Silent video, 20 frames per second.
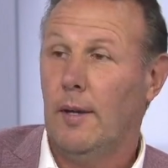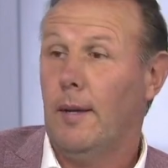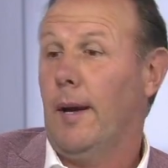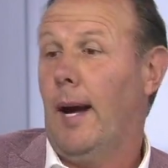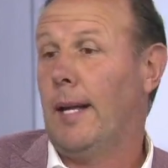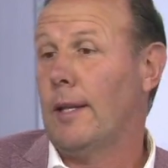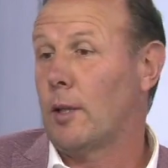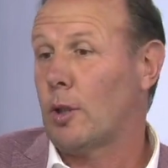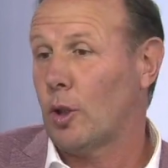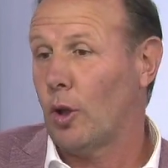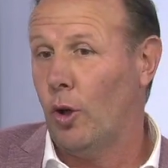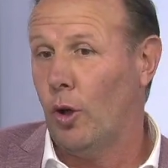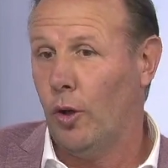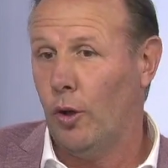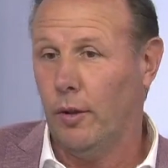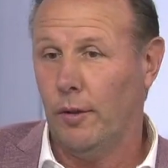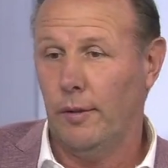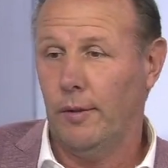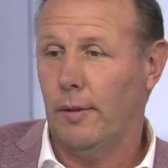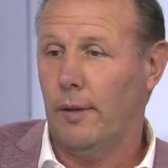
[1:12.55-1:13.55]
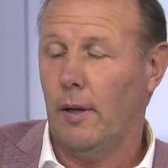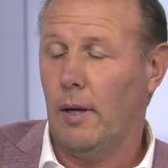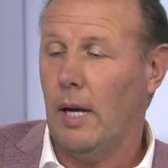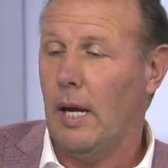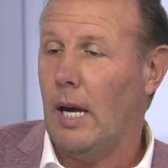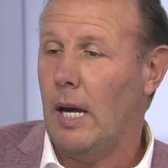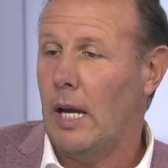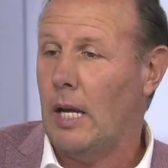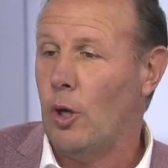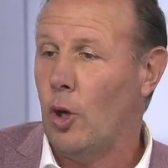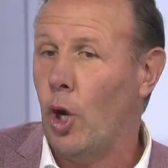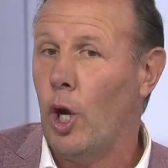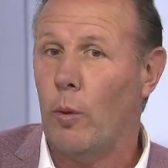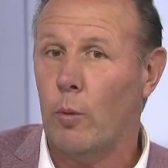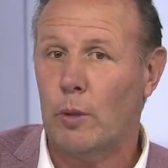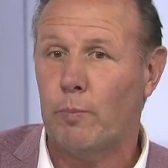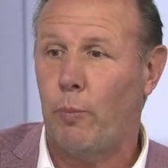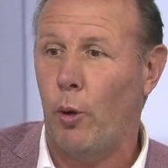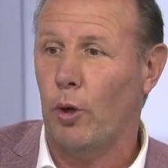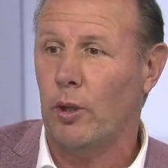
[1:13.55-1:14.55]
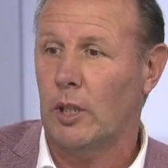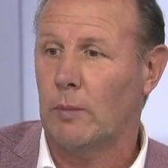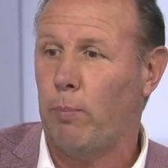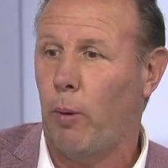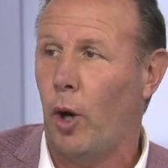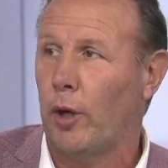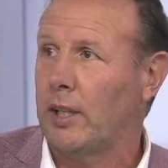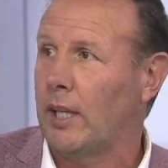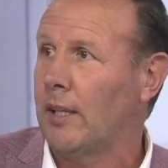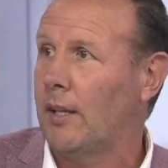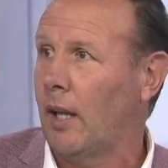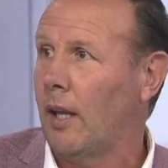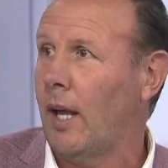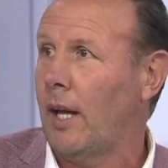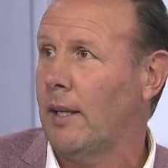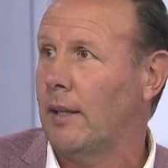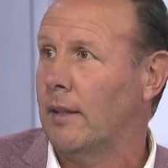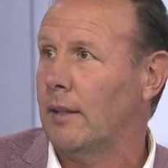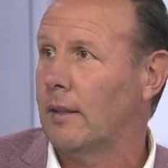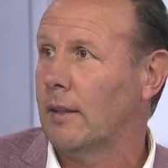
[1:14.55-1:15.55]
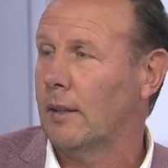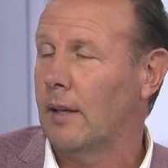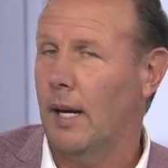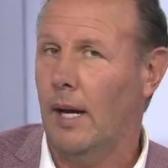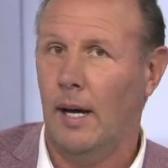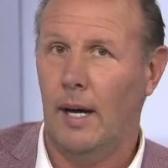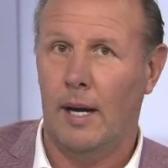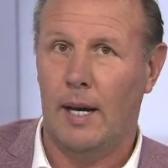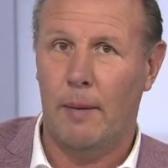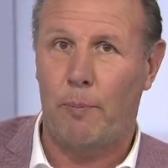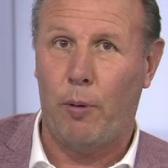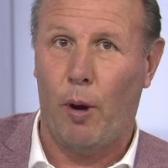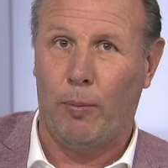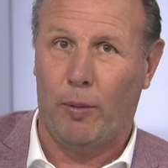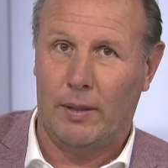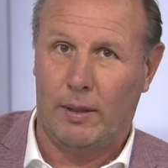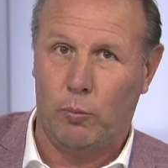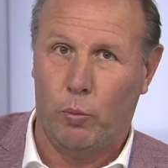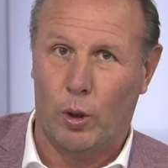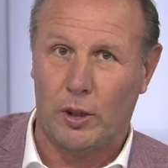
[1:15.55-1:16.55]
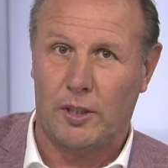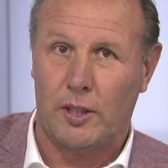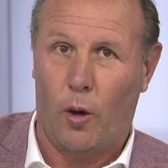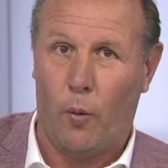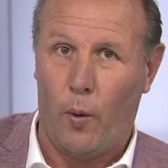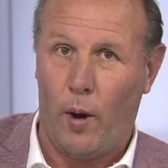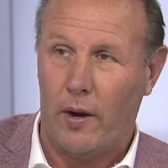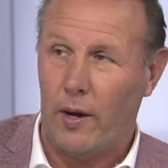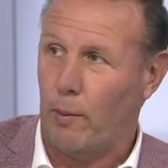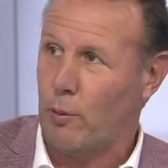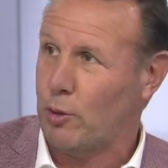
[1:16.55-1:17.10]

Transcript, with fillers: And so he knew he was putting his body in the line. Uh, he probably wasn't aware he